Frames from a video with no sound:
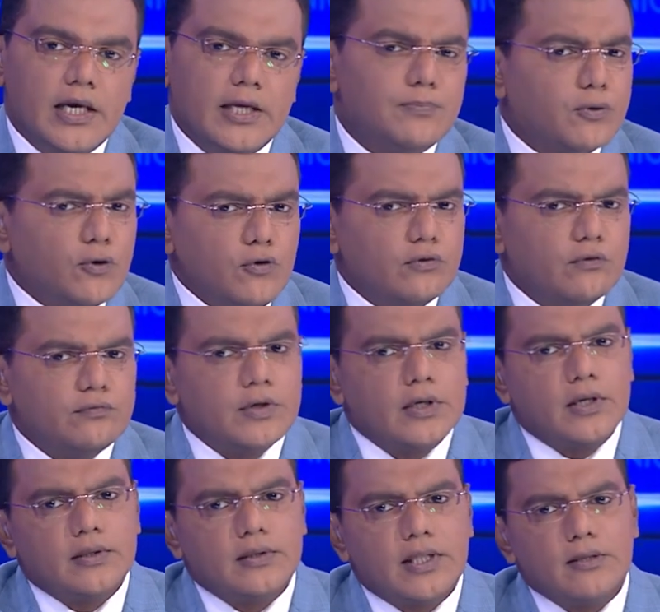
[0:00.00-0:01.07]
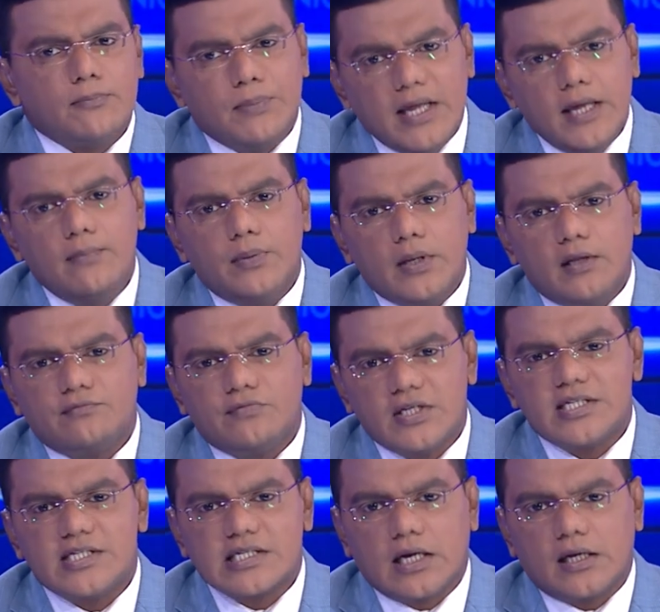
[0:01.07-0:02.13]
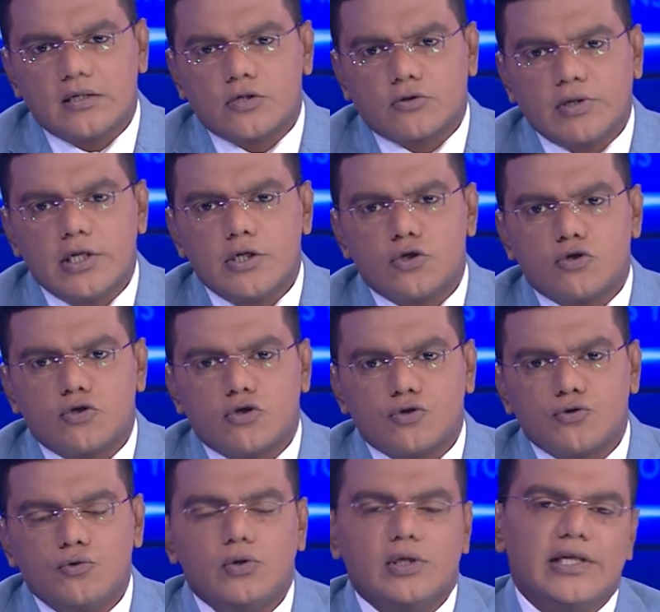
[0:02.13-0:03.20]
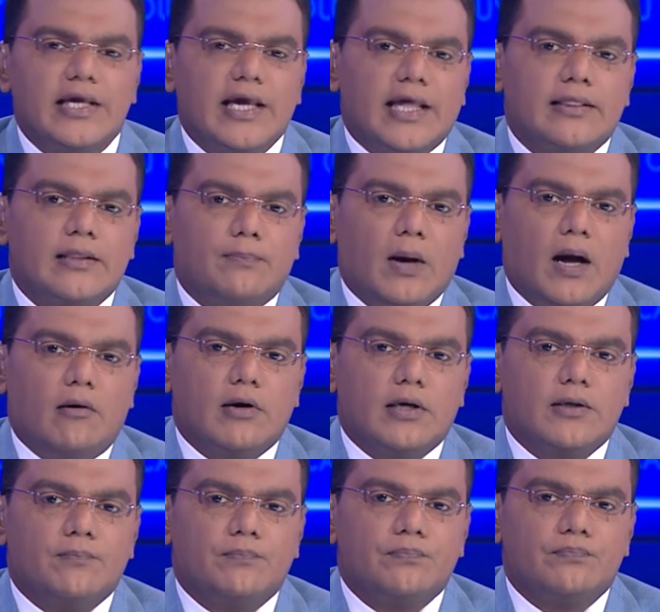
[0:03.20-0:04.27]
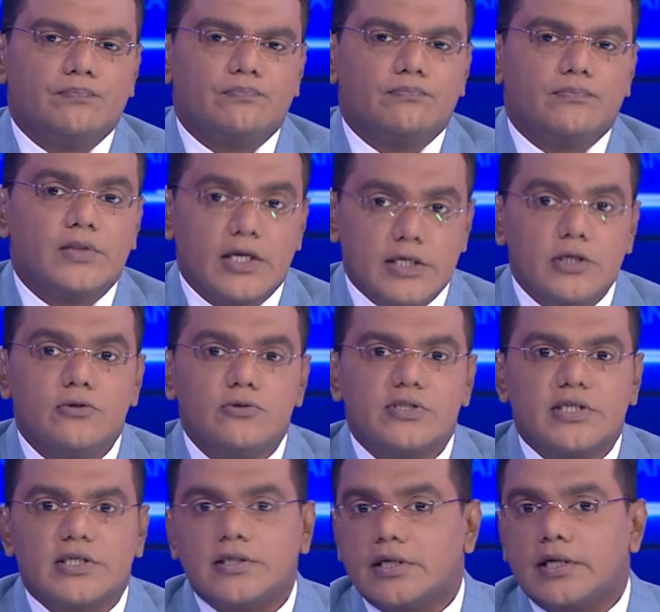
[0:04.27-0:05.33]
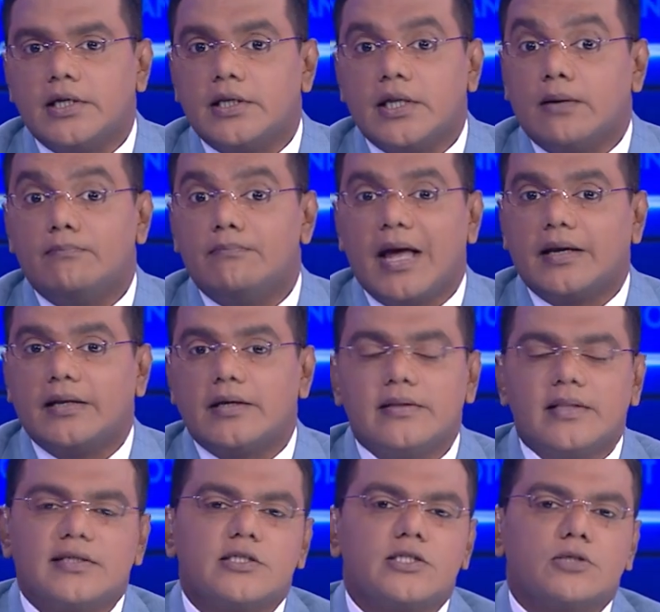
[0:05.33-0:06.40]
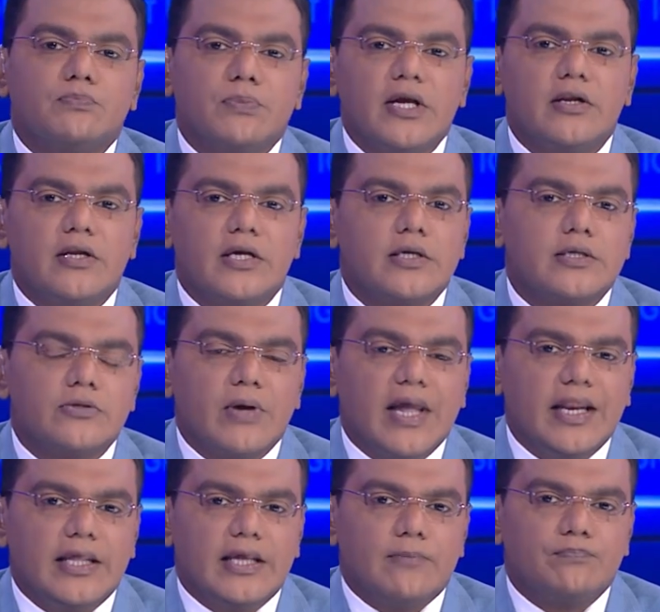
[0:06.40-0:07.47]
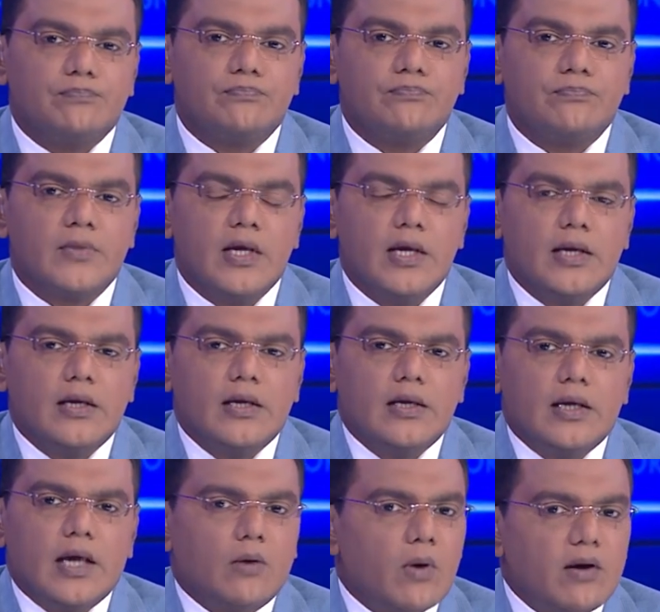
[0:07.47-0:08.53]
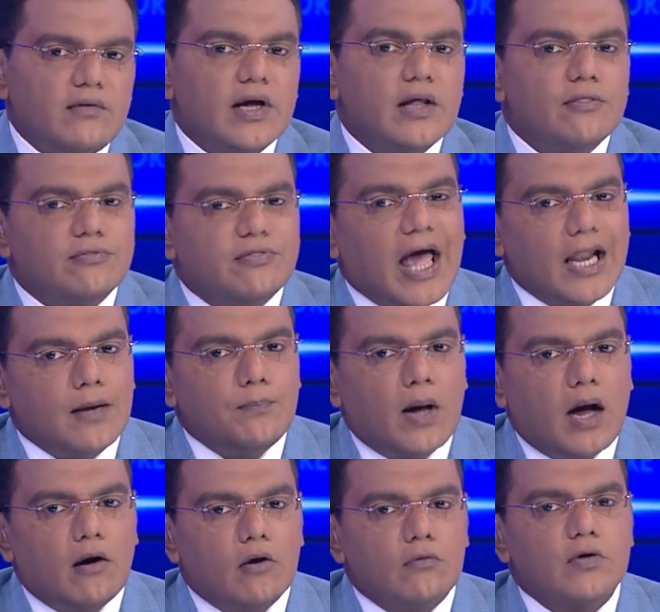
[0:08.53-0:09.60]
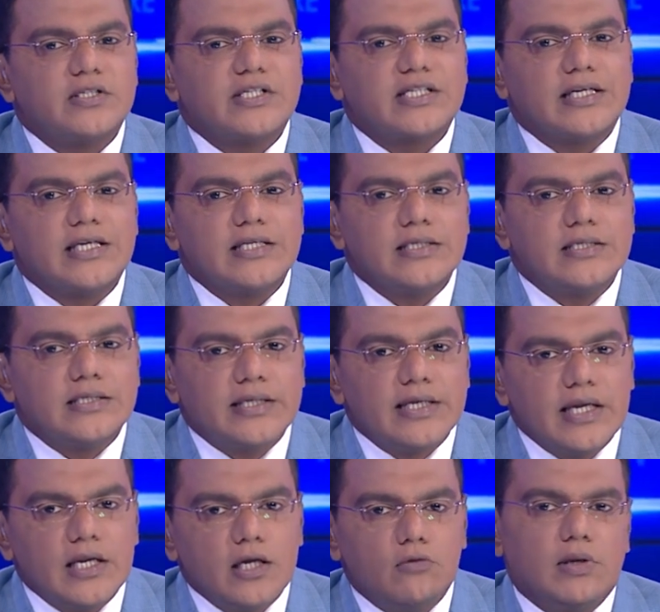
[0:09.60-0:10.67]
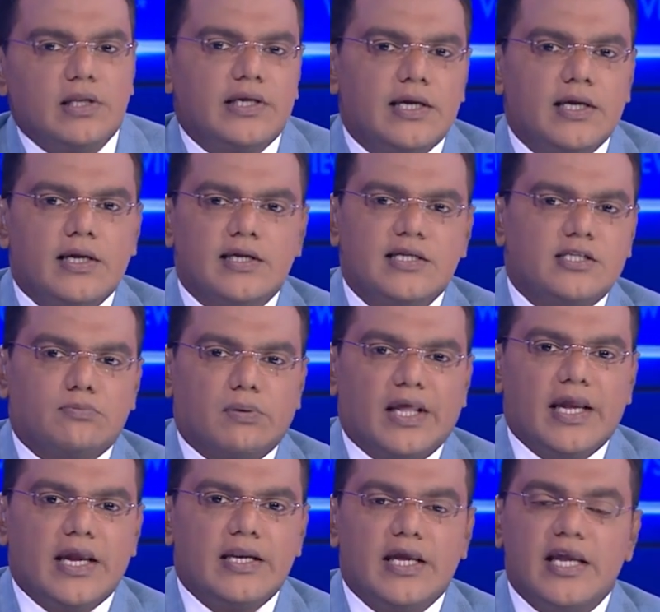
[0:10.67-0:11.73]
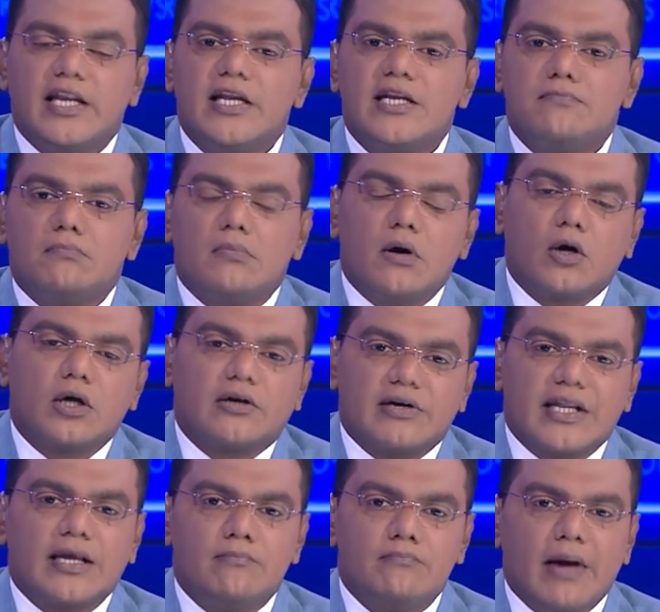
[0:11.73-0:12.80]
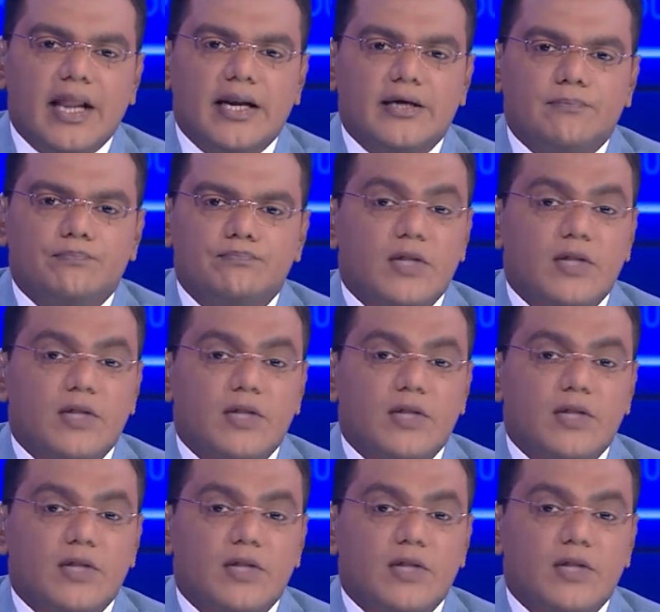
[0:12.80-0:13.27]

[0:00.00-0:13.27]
It proved that the people of this country truly had the power. They used it in a manner that's superior to any. However, that power was continually displayed in a democratic manner.